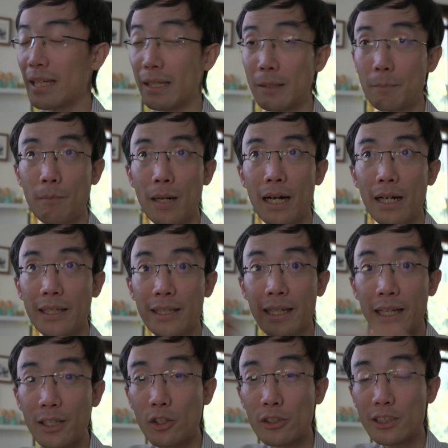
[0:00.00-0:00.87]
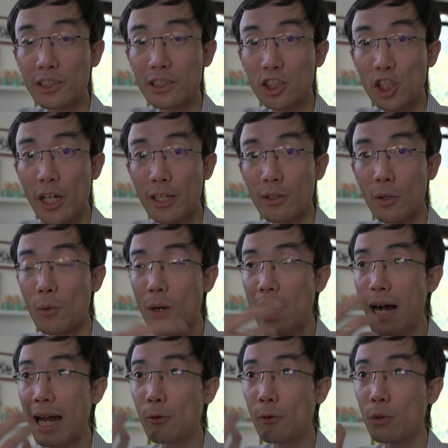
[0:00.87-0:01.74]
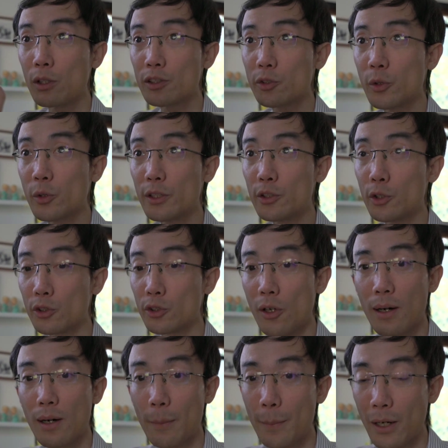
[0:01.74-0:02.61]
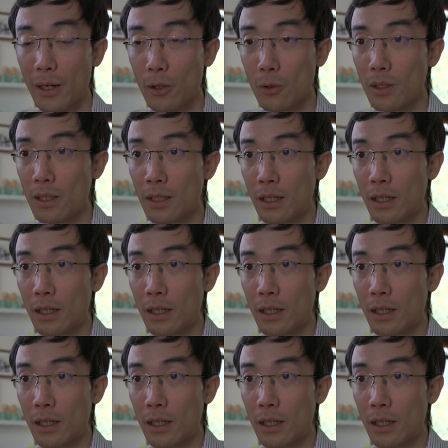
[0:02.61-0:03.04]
in my Cantonese channel, I was going to talk about